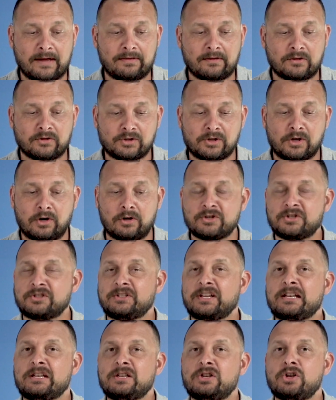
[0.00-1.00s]
and the church
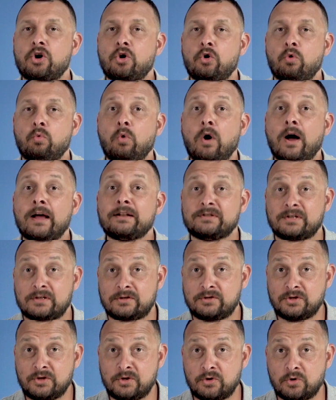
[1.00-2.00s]
didn't know what to
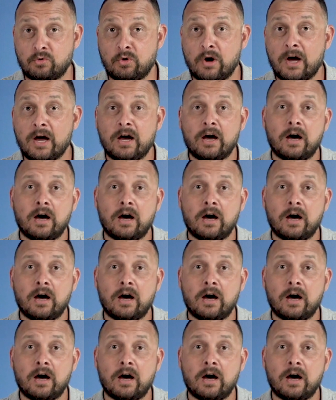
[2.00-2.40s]
do